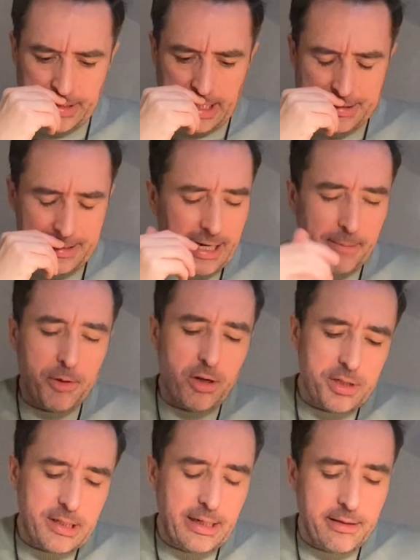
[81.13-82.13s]
See, I'm
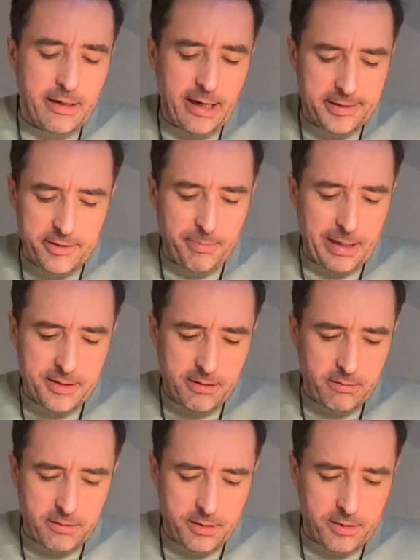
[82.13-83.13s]
not seeing the Knight of
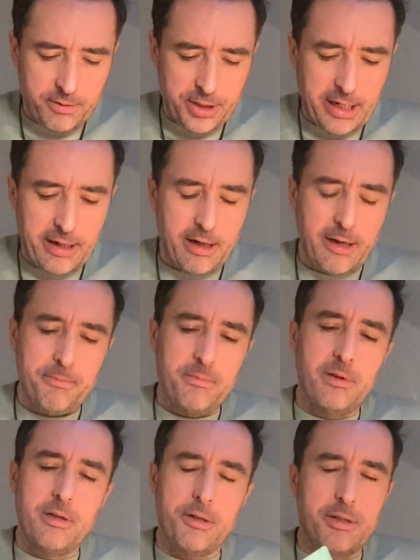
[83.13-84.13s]
Pentacles as such here.
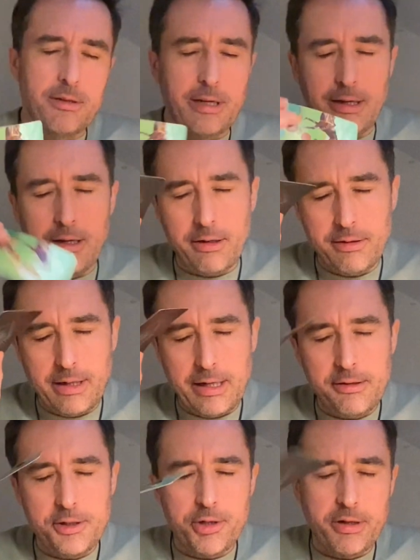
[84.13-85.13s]
Because
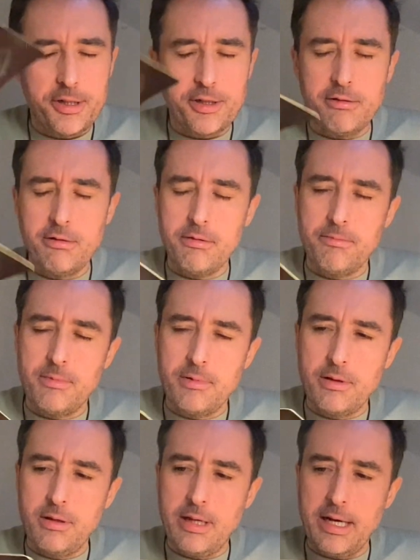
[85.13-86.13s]
in the traditional
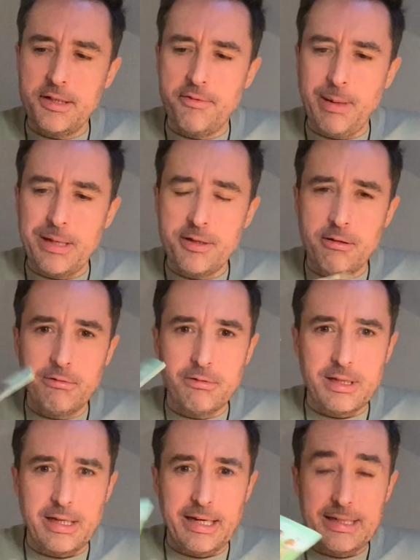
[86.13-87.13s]
Knight of
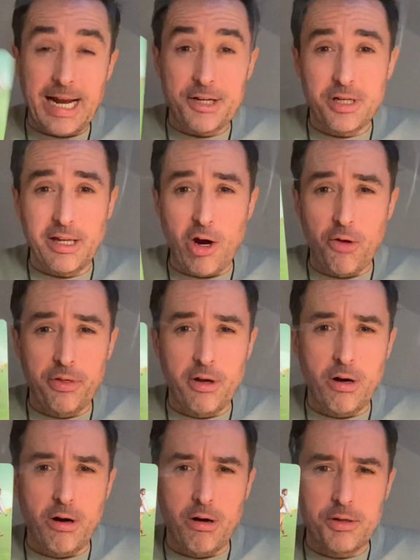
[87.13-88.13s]
Pentacles, he's actually on the
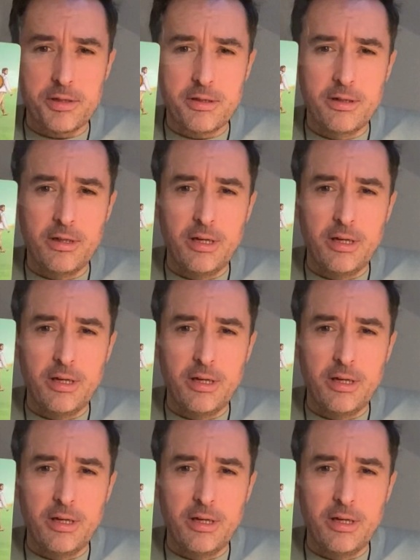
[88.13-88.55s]
horse.